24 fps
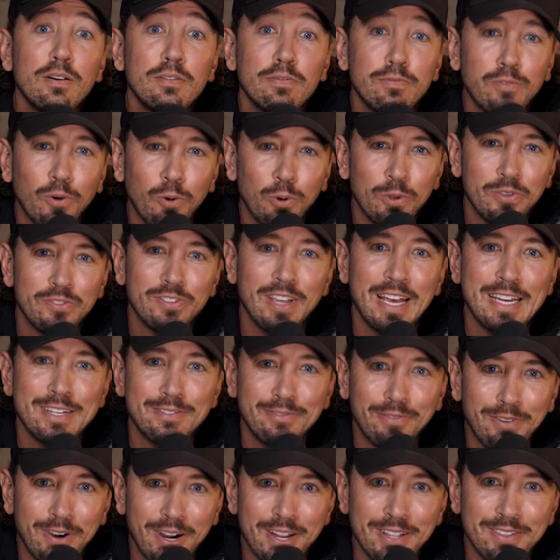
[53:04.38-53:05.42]
forward
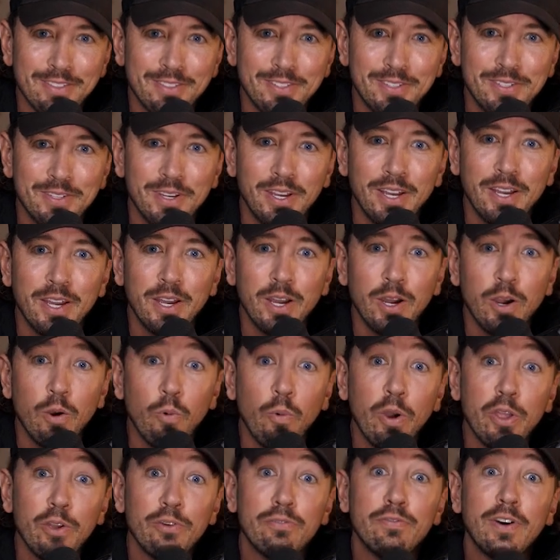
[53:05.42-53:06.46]
slash friends,
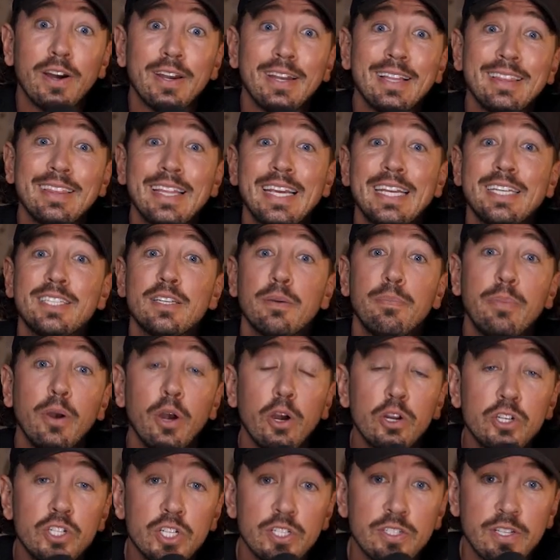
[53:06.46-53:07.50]
where you'll find a link to
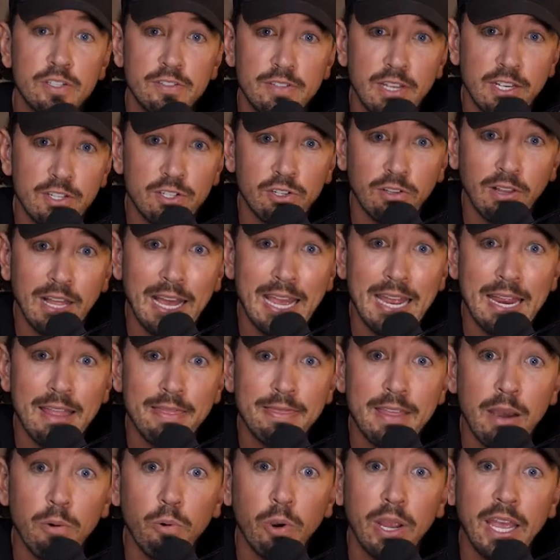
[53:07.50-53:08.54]
purchase Essential
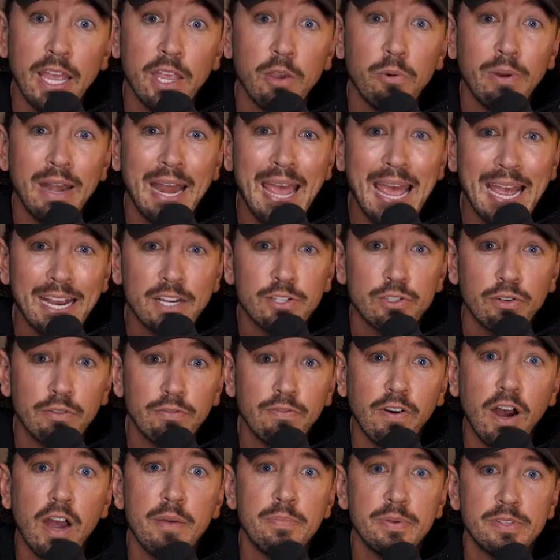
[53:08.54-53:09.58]
8 that will get you an extra
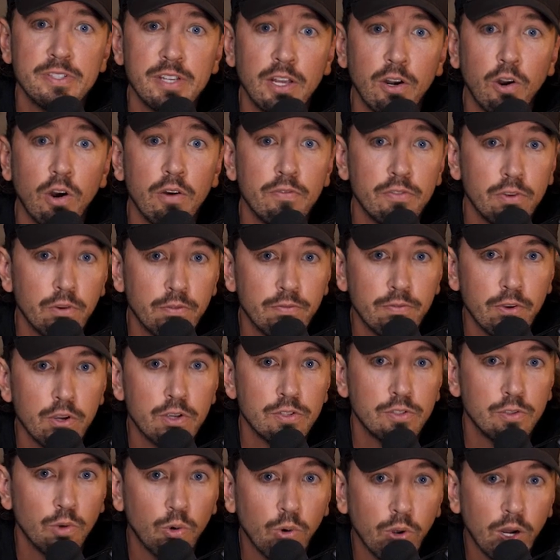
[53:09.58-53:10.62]
5% off your
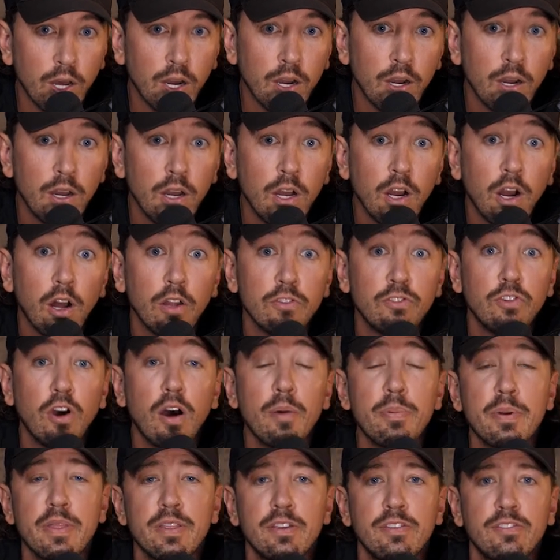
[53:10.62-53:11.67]
first order on
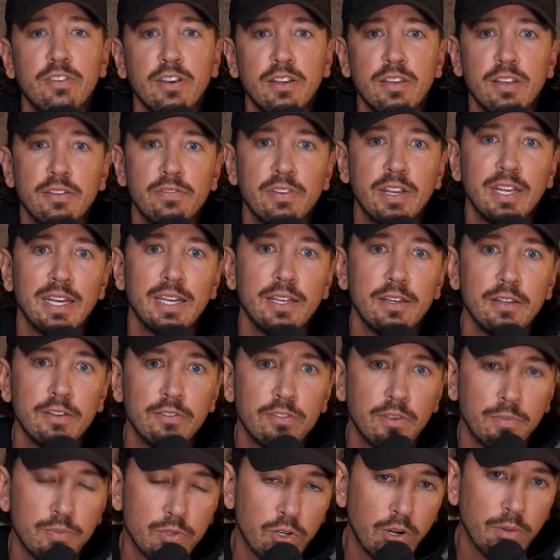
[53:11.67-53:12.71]
top of the significant
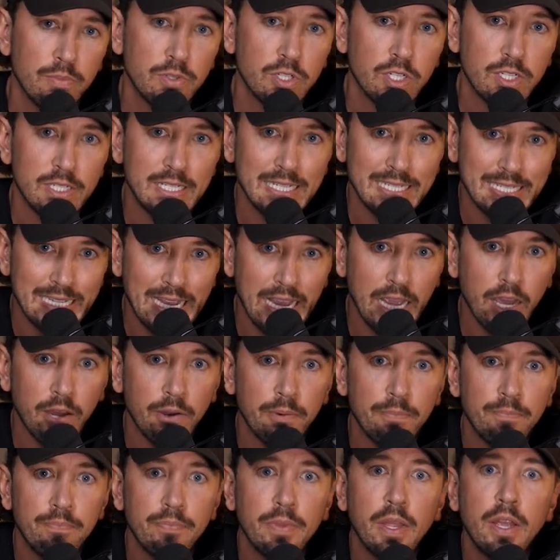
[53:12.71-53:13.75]
subscription
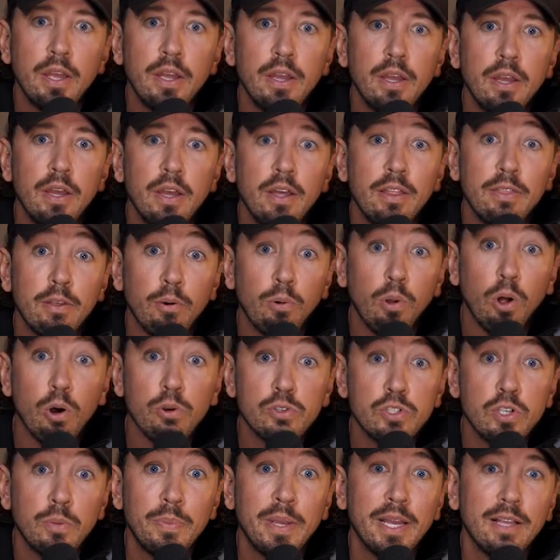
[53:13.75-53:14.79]
discount. There will
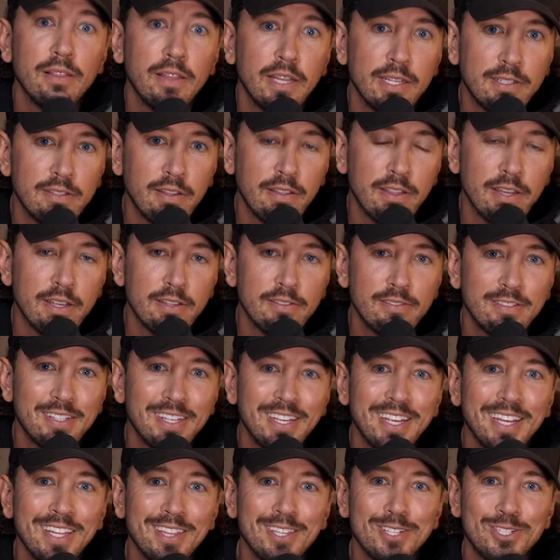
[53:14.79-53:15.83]
also be a link to this
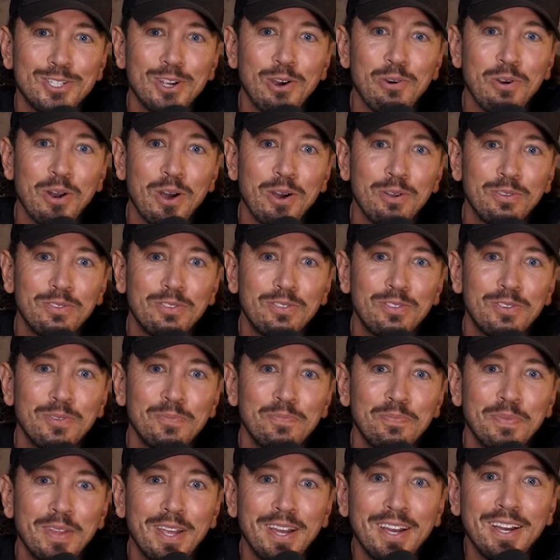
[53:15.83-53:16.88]
in the show notes.
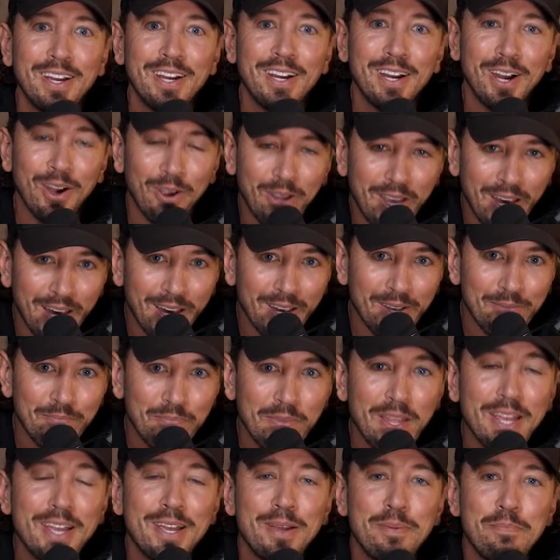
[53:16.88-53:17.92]
Okay,
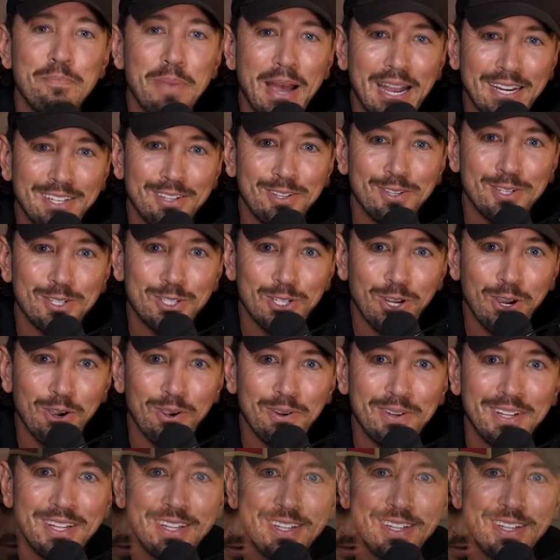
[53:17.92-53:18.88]
back to the show.